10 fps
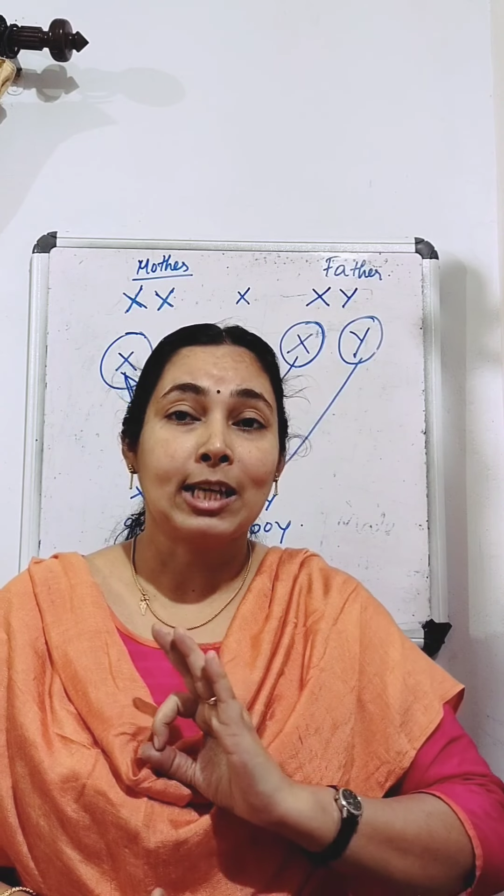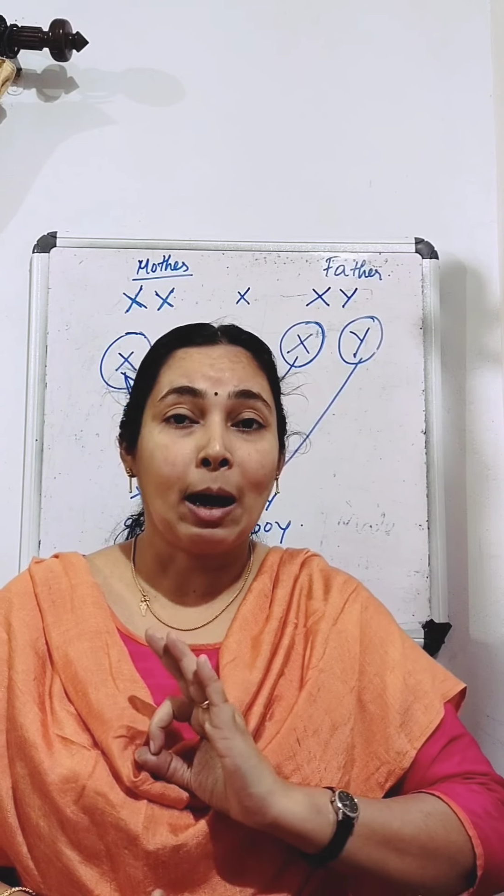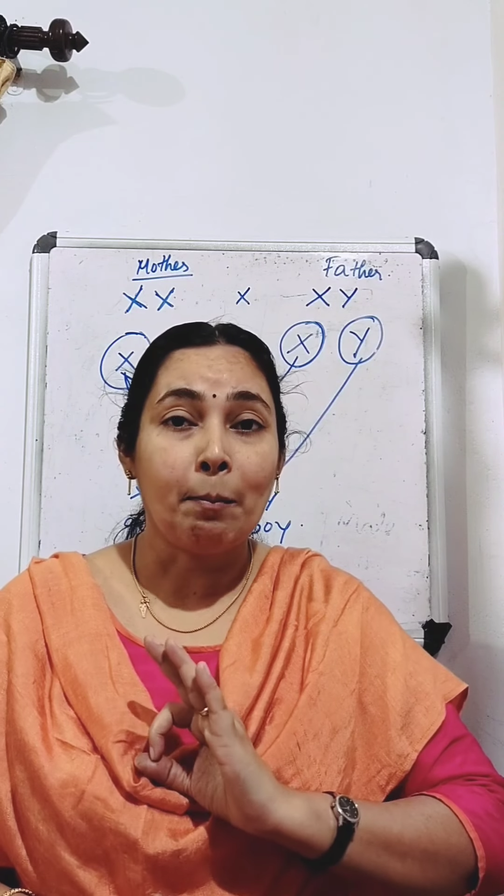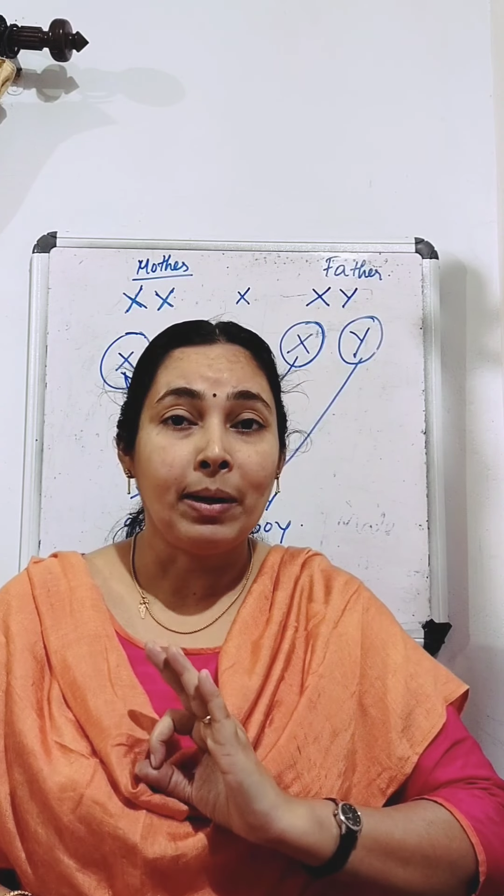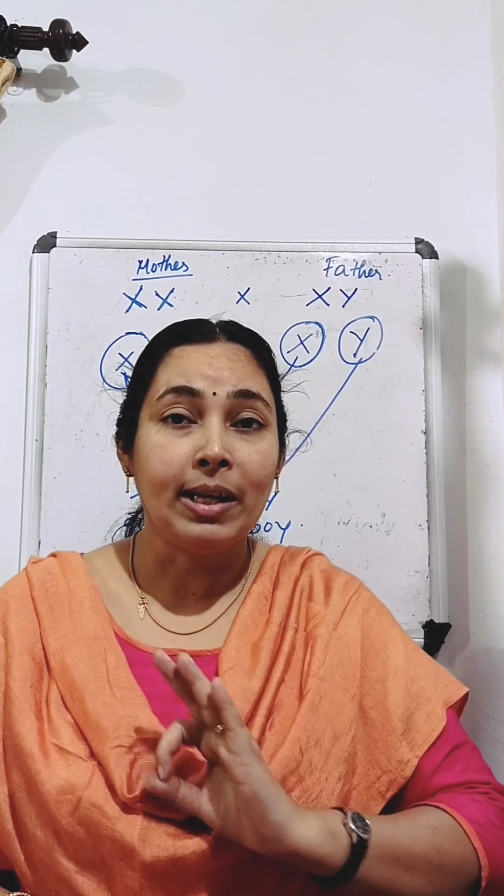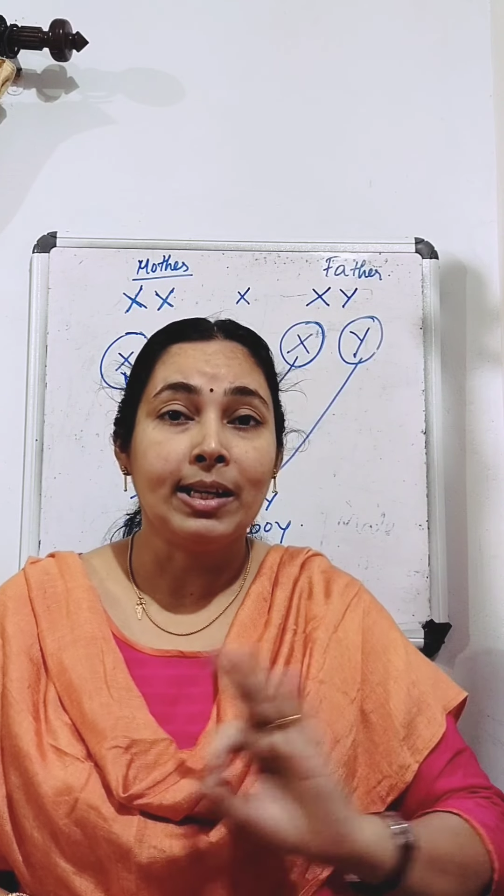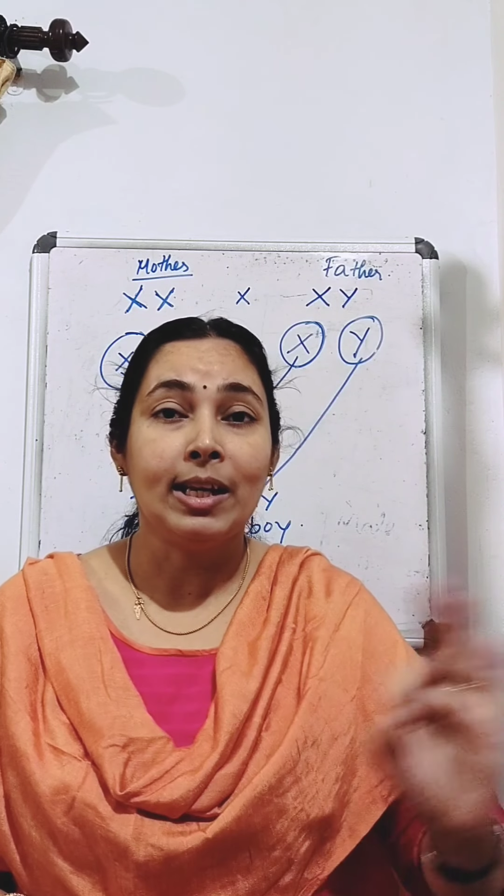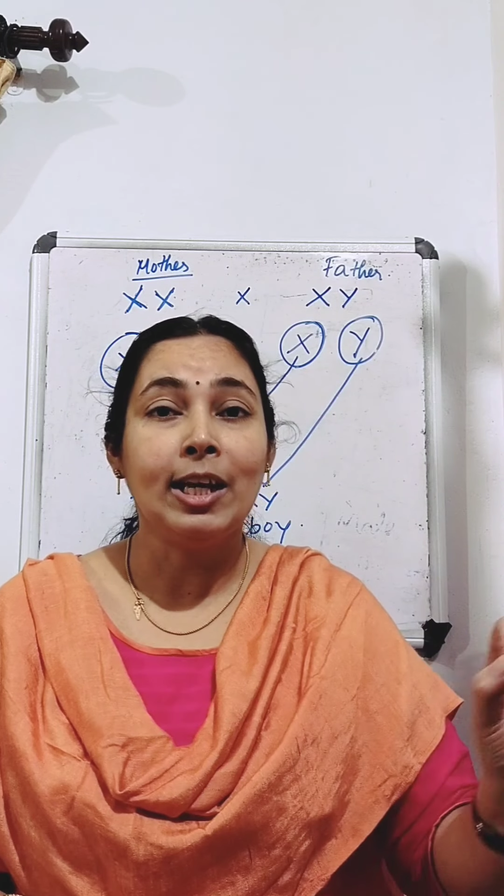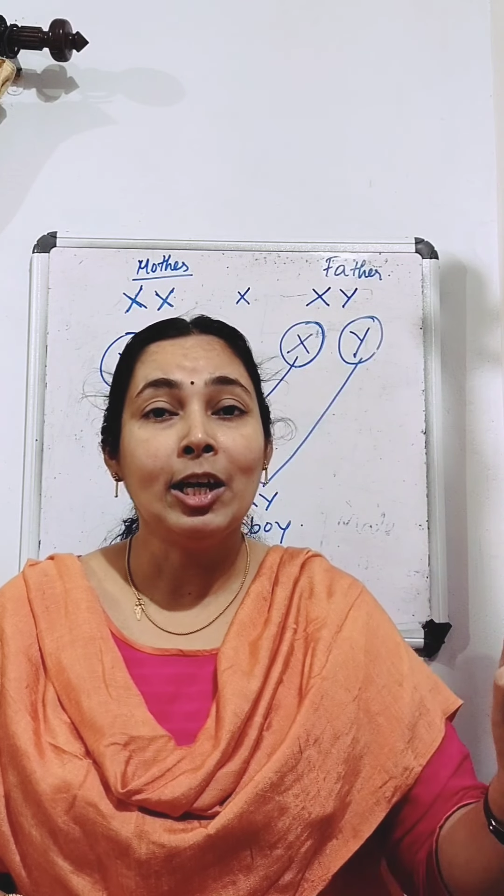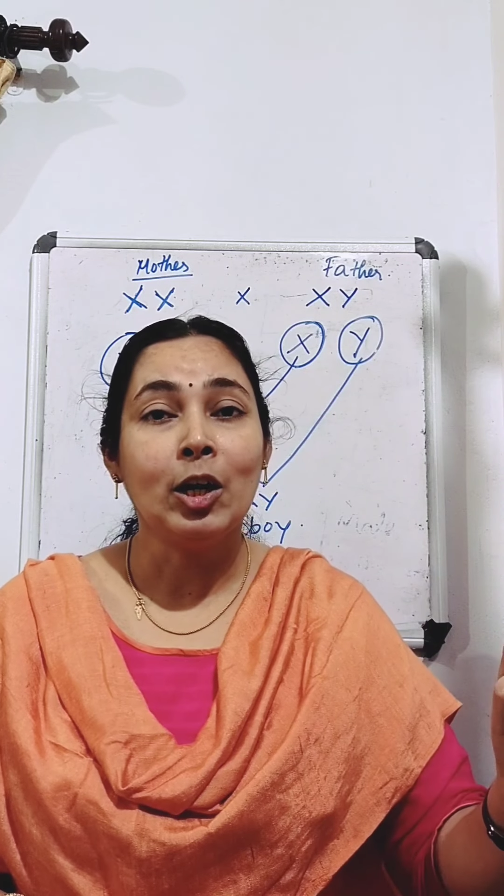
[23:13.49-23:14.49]

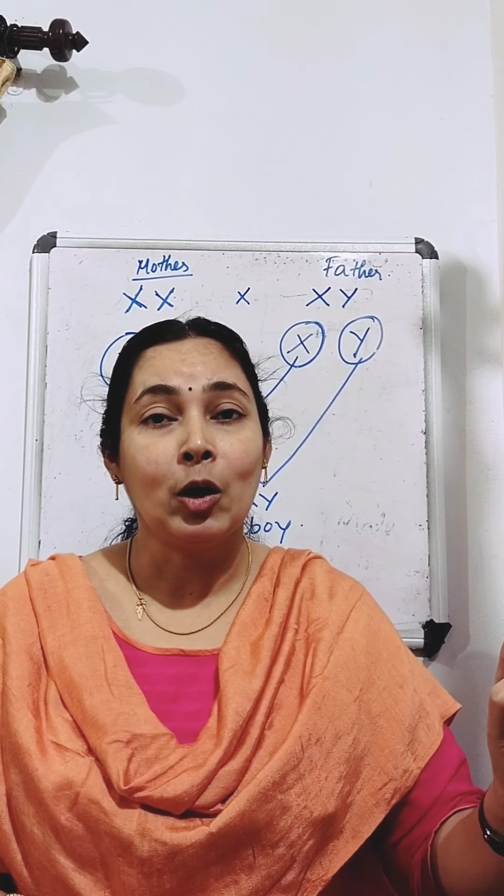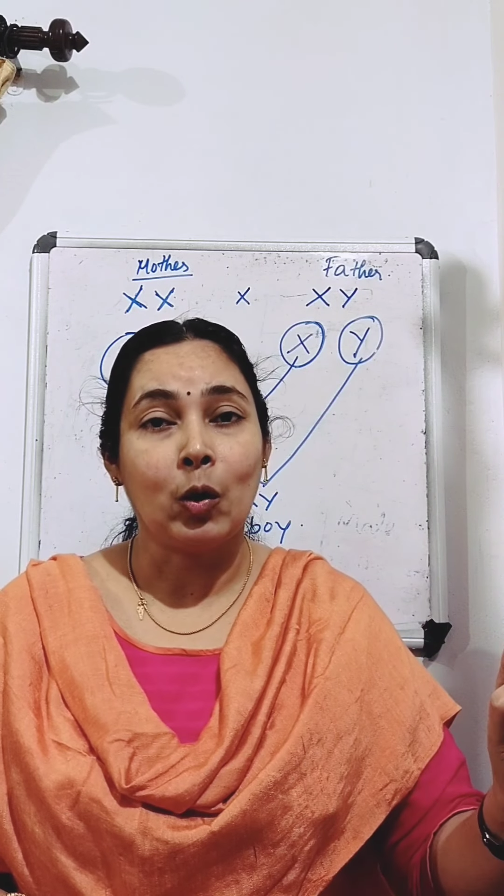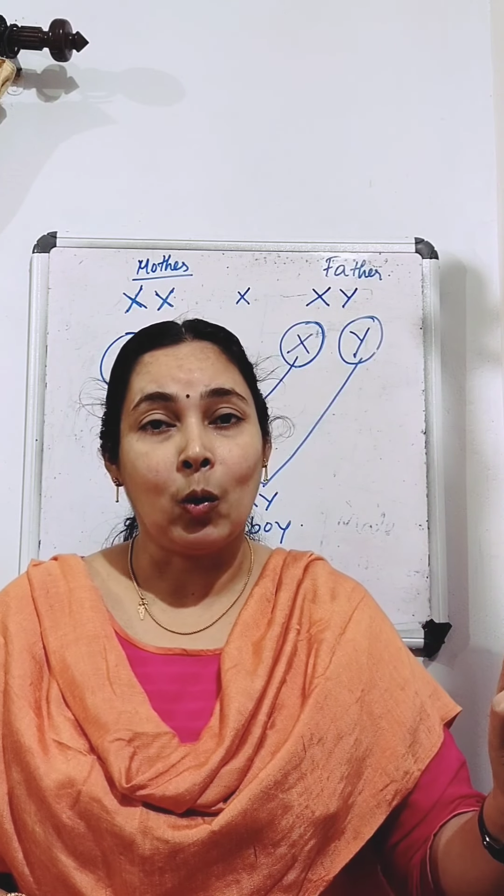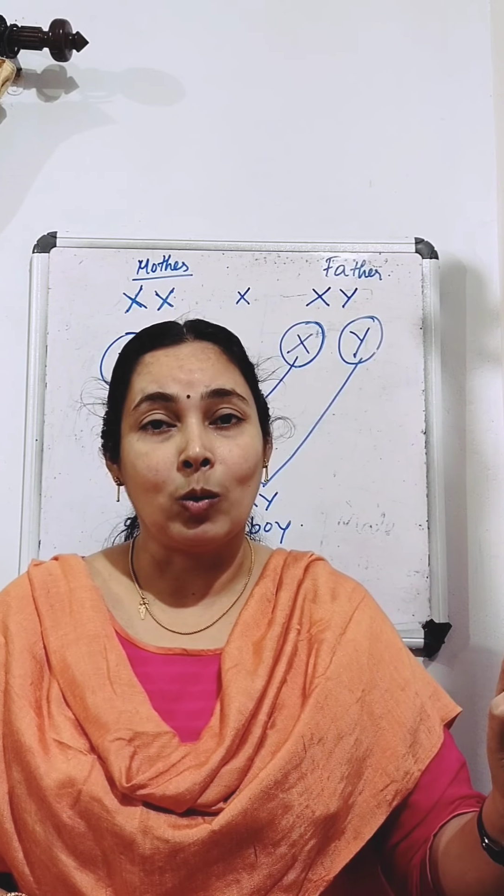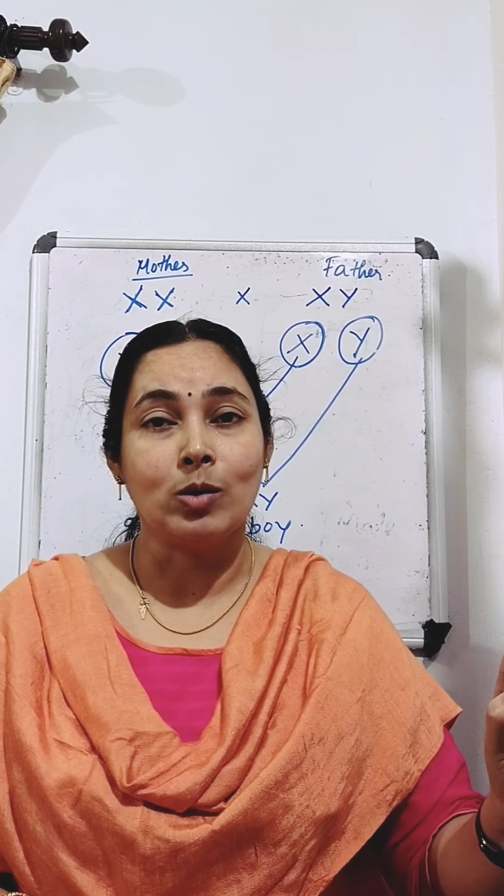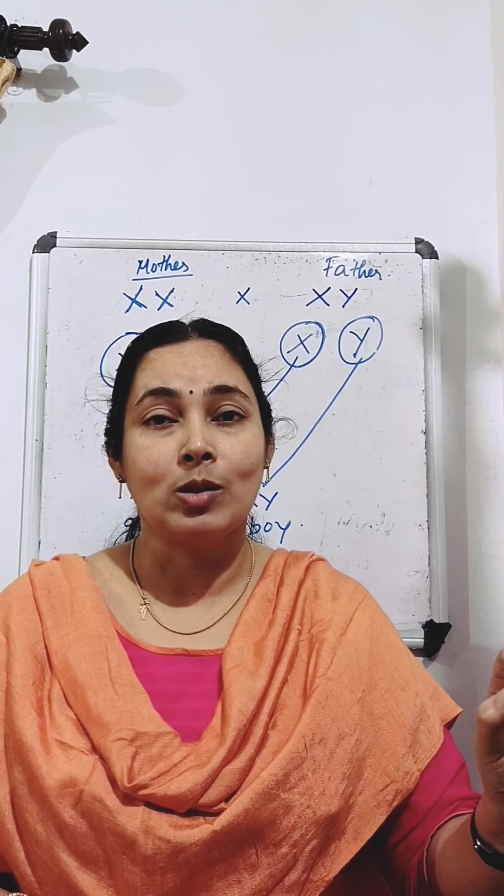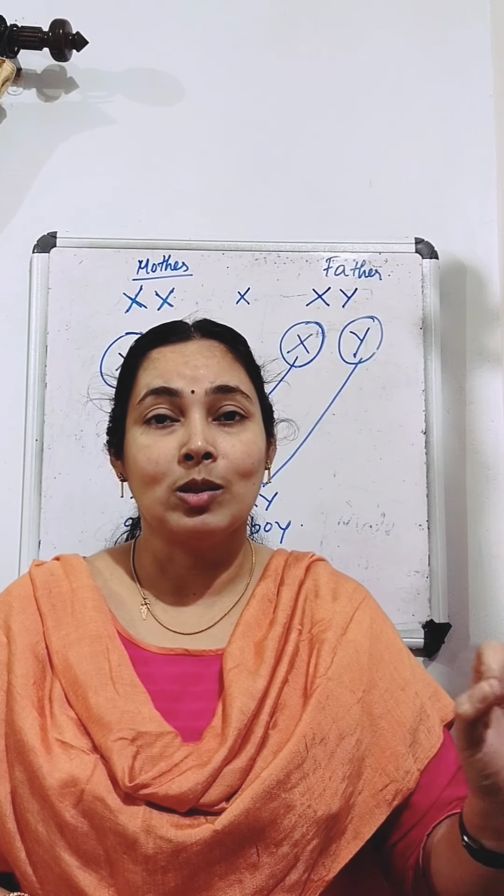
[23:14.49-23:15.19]
completely wrong.